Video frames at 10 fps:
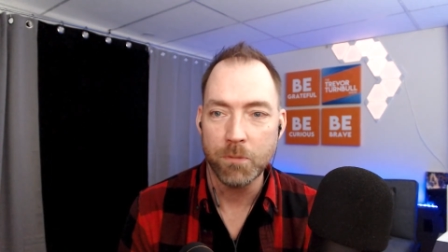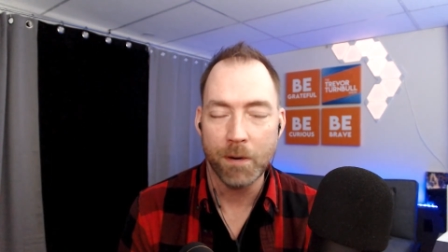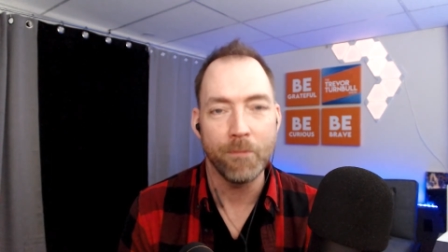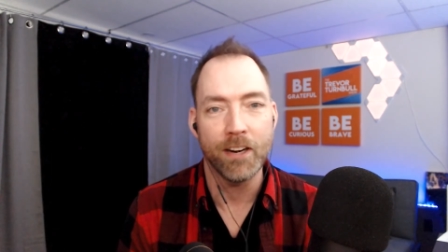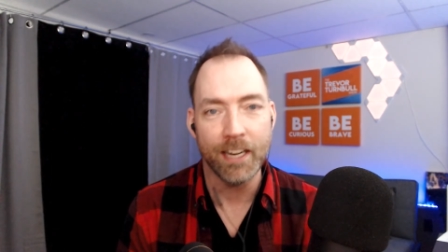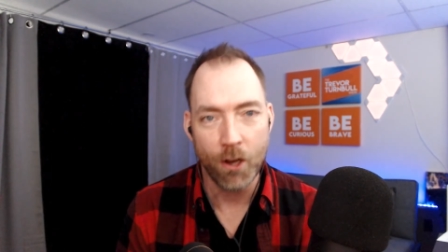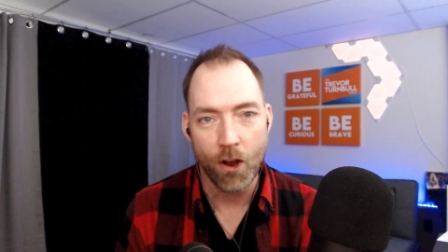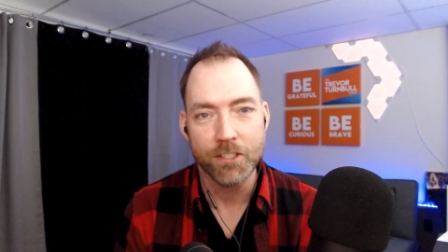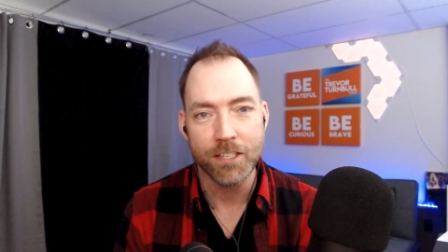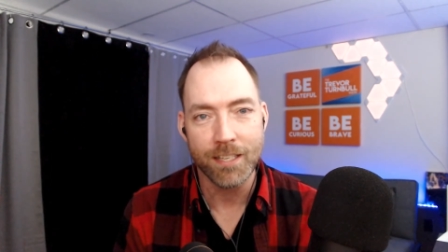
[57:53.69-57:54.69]
but I'm very
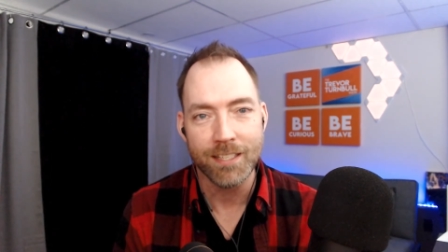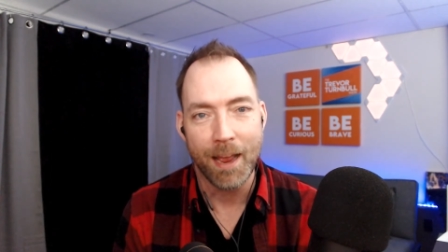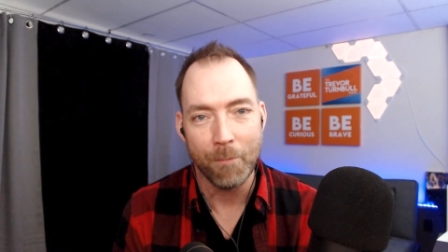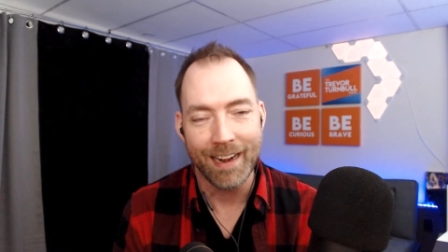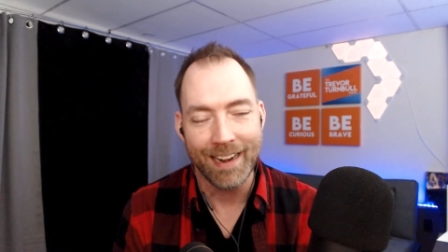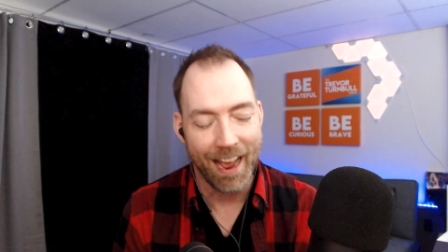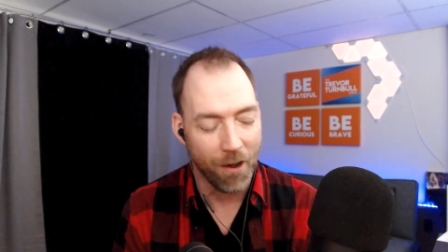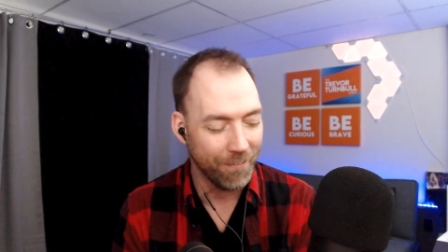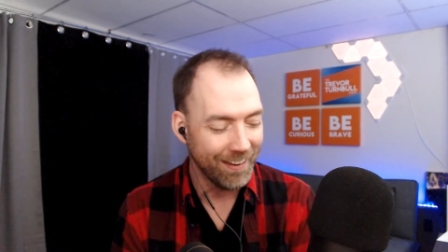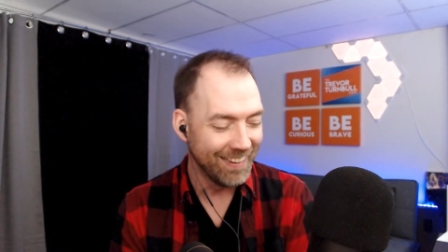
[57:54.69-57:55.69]
conscious of time right now.